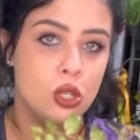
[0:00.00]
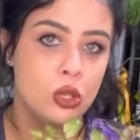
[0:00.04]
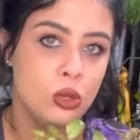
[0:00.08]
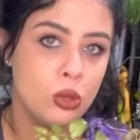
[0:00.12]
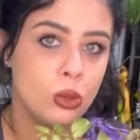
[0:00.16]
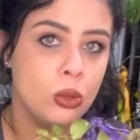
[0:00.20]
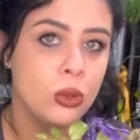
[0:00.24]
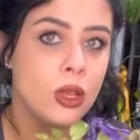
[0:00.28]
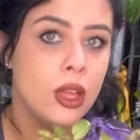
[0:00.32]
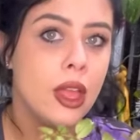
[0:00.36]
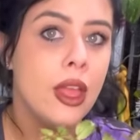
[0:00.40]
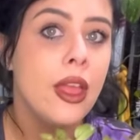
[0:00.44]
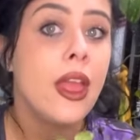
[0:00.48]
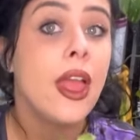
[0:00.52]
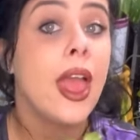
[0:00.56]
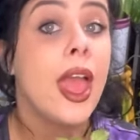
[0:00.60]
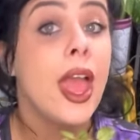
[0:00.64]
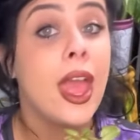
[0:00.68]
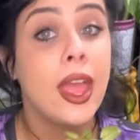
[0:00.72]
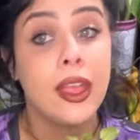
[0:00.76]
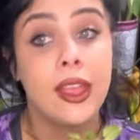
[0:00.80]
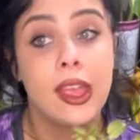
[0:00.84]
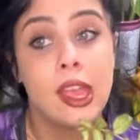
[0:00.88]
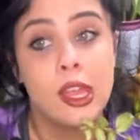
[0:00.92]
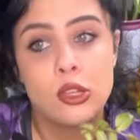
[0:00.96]
to
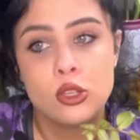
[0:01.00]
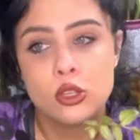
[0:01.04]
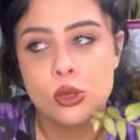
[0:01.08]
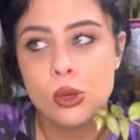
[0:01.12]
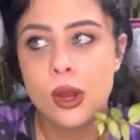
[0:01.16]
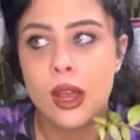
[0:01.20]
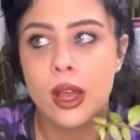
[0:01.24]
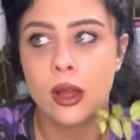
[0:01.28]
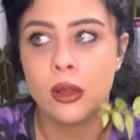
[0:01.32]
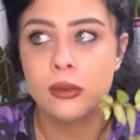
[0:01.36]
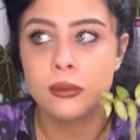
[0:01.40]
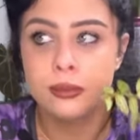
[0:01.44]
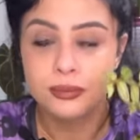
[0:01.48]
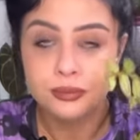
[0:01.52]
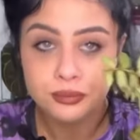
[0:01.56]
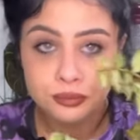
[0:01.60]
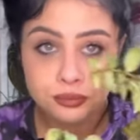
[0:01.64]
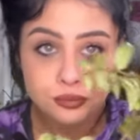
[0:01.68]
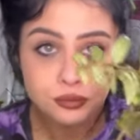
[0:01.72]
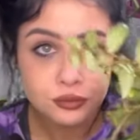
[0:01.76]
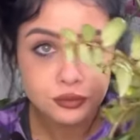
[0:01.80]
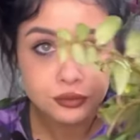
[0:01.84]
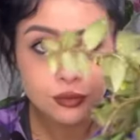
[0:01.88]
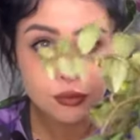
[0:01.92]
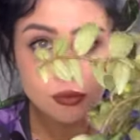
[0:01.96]
hang and trail.
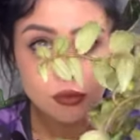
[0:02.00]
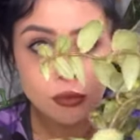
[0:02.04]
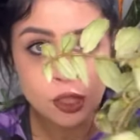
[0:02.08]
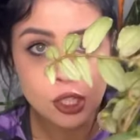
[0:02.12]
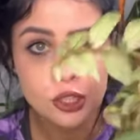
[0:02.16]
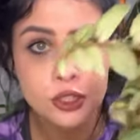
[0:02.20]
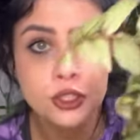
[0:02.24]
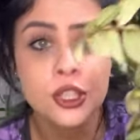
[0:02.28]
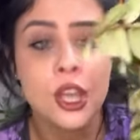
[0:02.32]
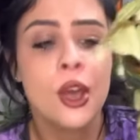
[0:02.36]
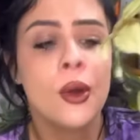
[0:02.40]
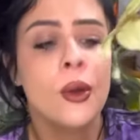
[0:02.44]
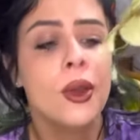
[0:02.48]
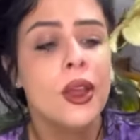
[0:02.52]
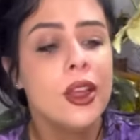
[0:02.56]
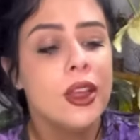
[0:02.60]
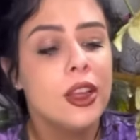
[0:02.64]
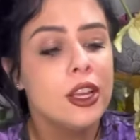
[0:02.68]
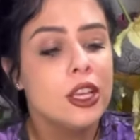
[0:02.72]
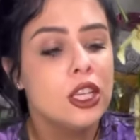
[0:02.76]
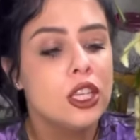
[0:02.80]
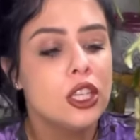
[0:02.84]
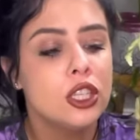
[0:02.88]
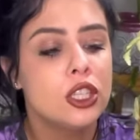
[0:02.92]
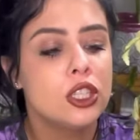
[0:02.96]
So
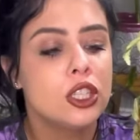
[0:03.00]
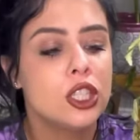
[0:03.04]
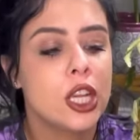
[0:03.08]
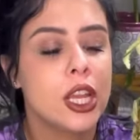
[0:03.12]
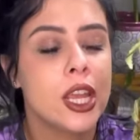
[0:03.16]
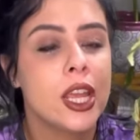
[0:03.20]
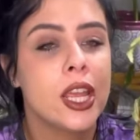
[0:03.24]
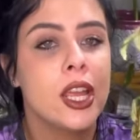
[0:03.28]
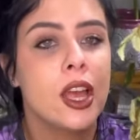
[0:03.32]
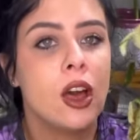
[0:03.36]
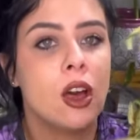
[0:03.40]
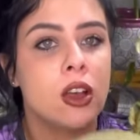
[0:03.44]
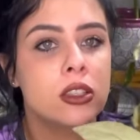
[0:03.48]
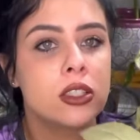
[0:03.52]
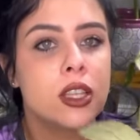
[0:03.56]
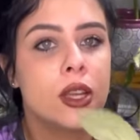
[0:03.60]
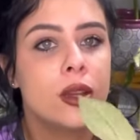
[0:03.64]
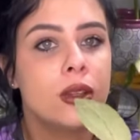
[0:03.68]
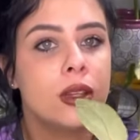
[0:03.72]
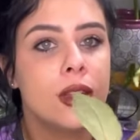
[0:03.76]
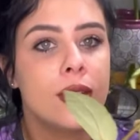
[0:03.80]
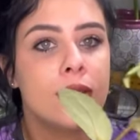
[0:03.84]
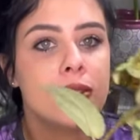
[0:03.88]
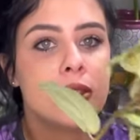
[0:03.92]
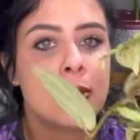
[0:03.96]
she
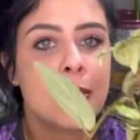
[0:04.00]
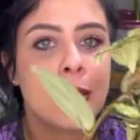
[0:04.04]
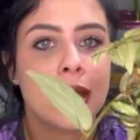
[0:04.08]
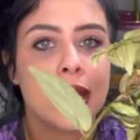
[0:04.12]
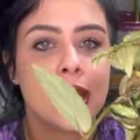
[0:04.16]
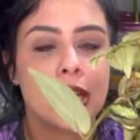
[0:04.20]
also lives in my